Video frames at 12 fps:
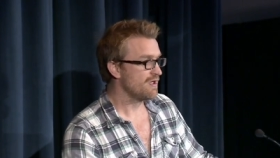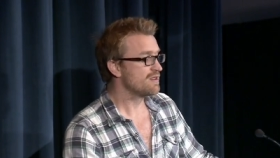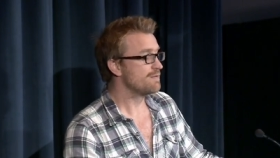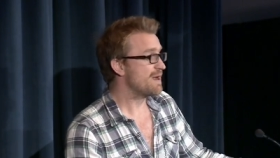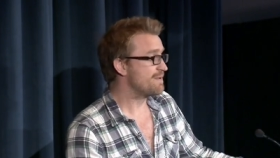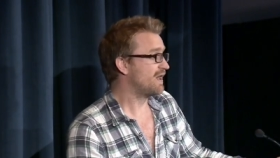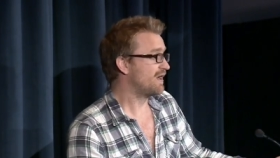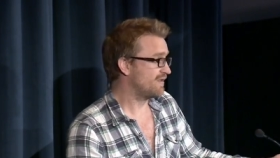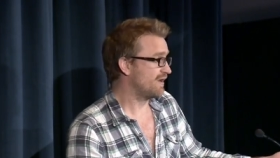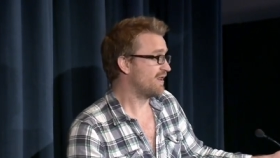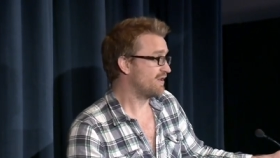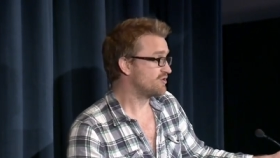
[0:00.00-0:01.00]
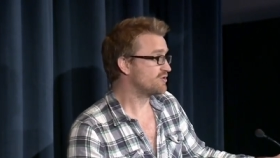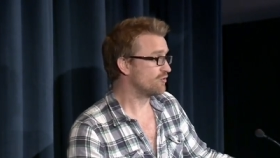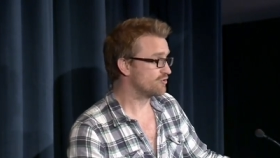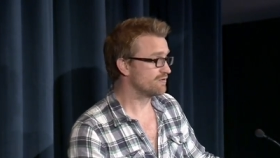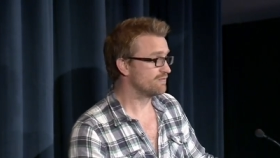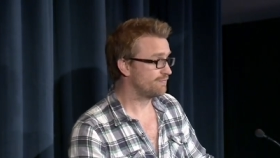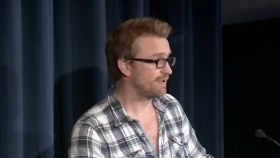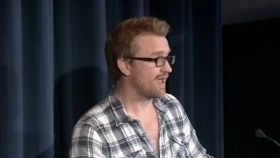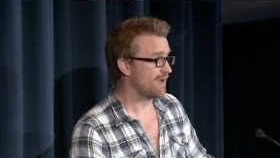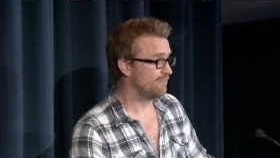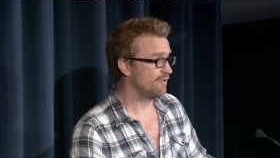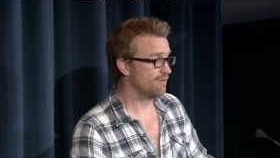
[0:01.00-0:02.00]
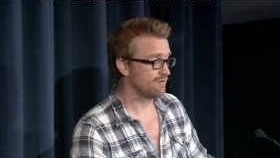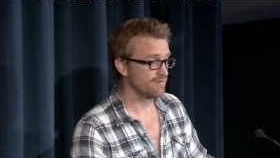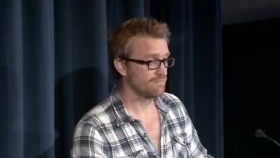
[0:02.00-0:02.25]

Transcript: then maybe they'd let their children play out more.